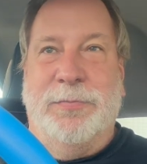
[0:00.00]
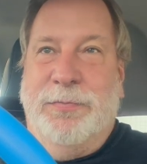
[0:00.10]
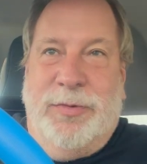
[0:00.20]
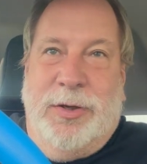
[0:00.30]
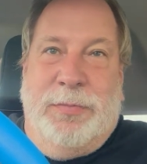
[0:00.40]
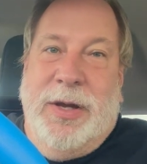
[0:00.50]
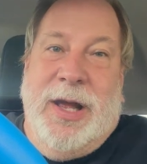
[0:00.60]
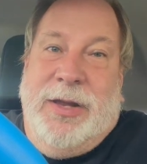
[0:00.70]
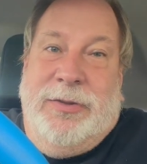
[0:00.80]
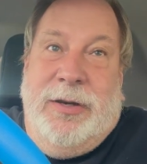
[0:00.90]
just by
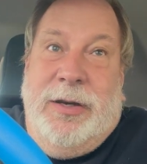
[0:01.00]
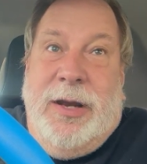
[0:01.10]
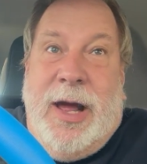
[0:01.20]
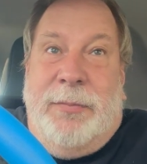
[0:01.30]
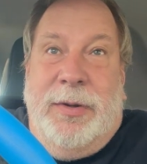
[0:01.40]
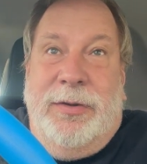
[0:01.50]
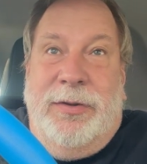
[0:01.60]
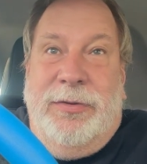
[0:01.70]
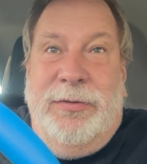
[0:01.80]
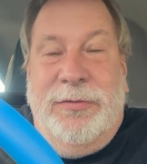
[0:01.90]
accident it
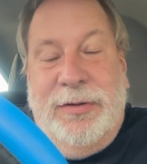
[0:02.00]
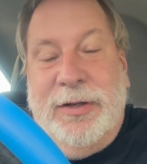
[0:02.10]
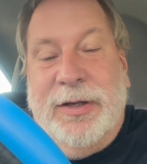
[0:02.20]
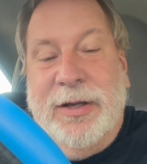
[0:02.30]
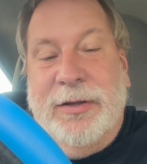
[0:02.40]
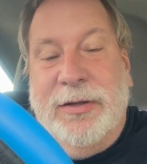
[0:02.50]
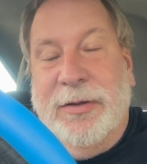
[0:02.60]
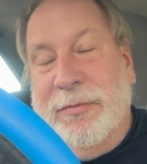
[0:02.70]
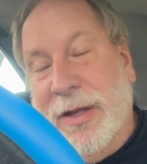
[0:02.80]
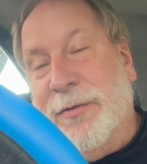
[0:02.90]
happens and you get the
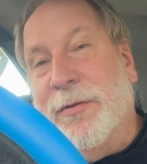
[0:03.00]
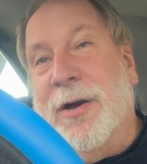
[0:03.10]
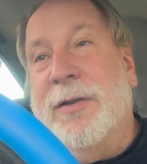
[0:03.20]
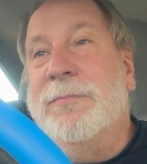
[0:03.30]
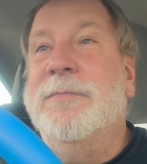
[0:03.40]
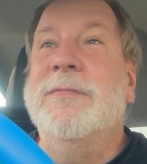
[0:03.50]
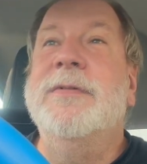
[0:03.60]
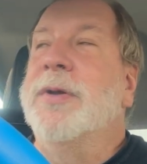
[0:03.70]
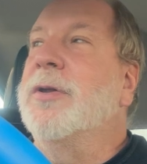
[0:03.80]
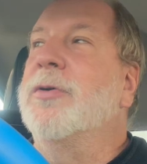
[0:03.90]
tip, that's fine.
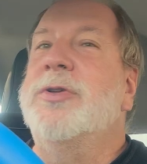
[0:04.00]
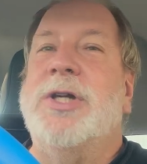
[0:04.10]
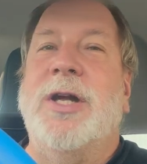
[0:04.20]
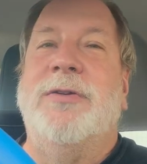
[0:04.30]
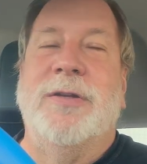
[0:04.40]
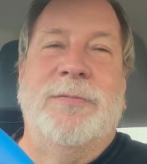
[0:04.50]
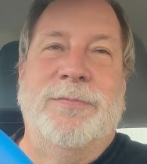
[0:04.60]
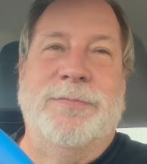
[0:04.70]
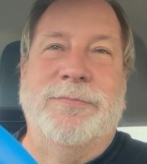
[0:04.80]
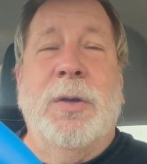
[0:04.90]
But don't chase it.
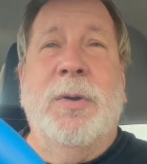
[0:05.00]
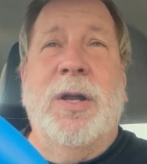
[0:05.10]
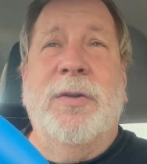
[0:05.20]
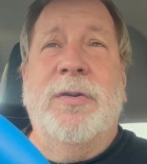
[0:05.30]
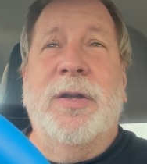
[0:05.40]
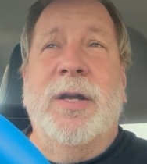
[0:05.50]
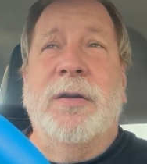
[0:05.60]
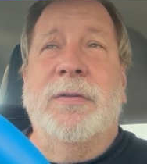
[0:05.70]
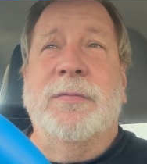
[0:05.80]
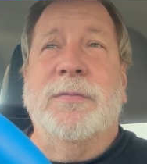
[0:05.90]
What else is
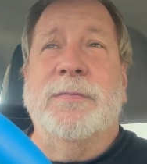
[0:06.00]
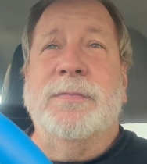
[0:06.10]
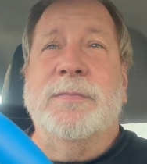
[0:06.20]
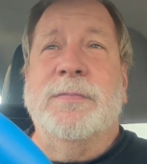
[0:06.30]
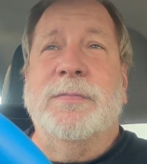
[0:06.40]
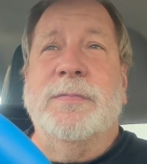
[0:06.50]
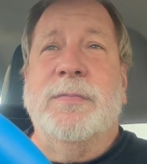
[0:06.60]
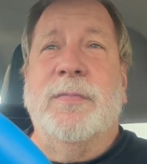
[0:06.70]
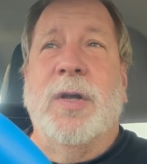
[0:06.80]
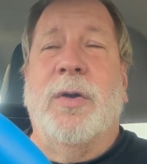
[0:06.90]
there?
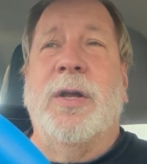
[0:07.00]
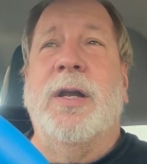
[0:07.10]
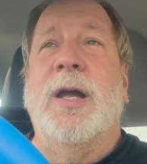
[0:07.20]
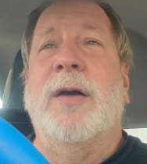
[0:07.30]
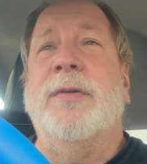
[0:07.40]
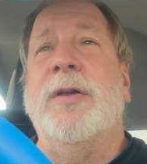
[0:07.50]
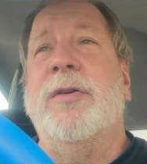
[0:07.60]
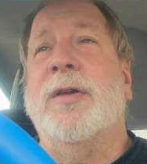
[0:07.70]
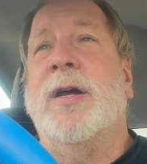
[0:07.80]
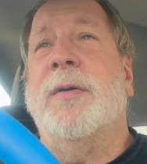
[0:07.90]
Oh, then they have
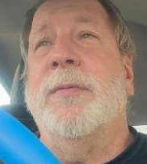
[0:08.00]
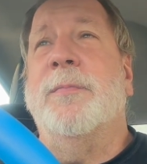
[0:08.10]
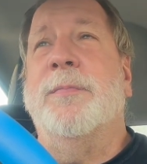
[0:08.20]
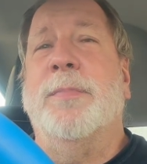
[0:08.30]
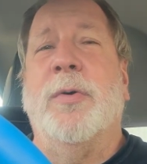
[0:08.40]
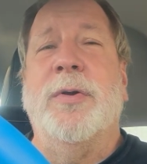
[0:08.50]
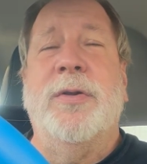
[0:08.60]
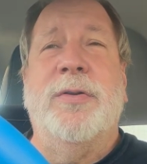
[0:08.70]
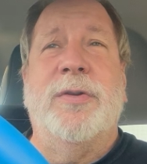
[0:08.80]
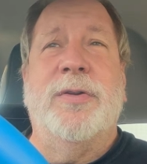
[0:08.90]
these
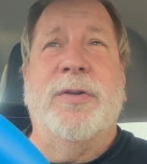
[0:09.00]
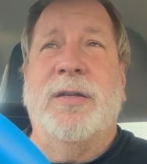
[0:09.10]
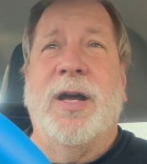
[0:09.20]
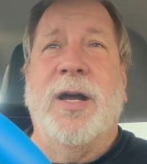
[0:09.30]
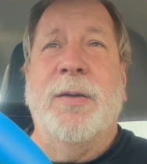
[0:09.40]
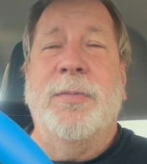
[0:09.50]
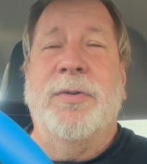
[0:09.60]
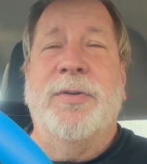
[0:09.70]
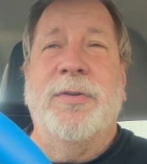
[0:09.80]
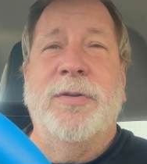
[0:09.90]
bonus
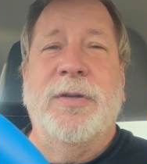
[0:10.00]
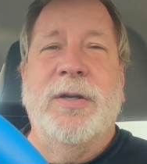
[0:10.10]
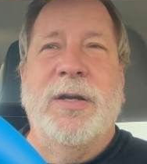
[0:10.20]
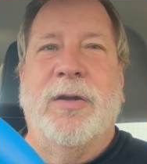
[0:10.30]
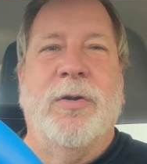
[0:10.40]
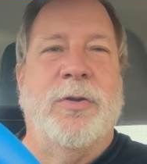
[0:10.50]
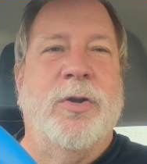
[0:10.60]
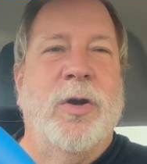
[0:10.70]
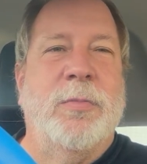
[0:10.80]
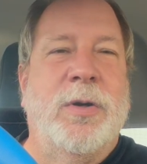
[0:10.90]
times called
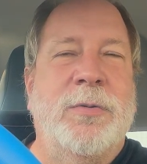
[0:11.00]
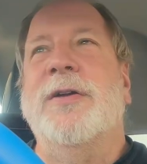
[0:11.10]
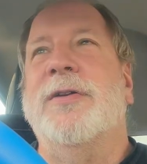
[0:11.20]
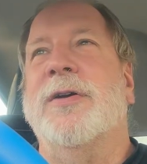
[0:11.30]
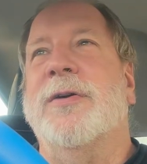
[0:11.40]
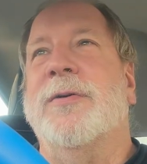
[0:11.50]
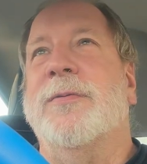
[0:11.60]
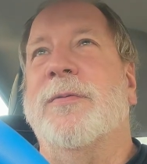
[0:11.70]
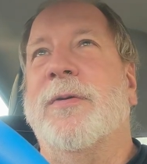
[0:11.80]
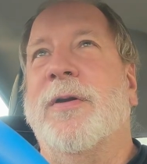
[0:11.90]
turbo. So
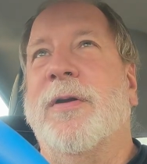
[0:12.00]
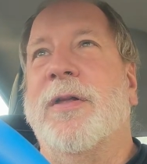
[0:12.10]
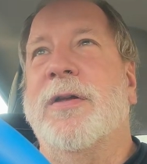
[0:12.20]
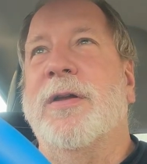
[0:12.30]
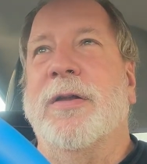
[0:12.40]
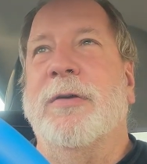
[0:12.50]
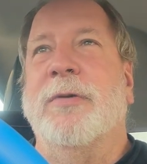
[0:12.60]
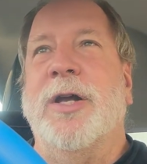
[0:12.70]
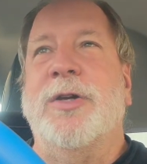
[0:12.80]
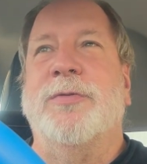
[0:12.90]
they
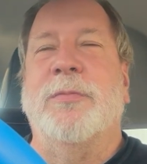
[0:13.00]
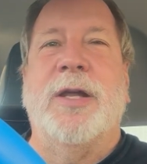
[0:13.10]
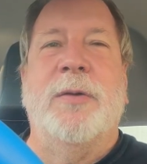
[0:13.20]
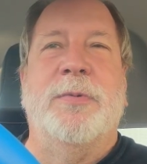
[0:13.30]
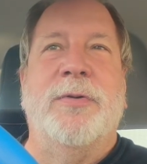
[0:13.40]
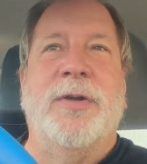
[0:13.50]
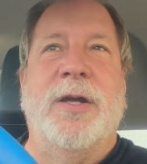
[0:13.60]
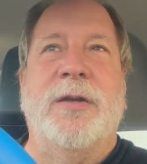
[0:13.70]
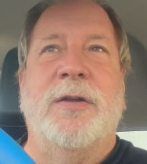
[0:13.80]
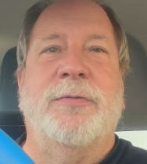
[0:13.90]
range from
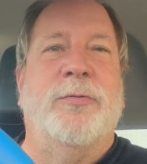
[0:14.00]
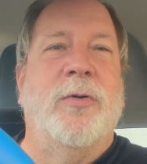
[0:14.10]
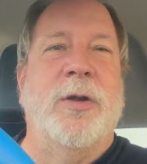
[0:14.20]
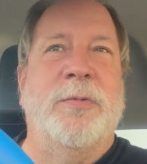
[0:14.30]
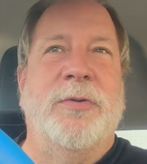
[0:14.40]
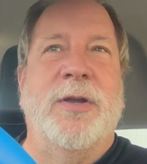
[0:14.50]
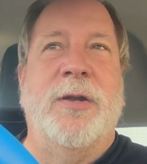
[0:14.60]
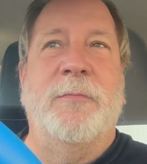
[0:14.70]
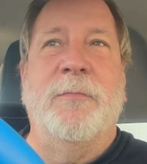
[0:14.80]
10% to 40%.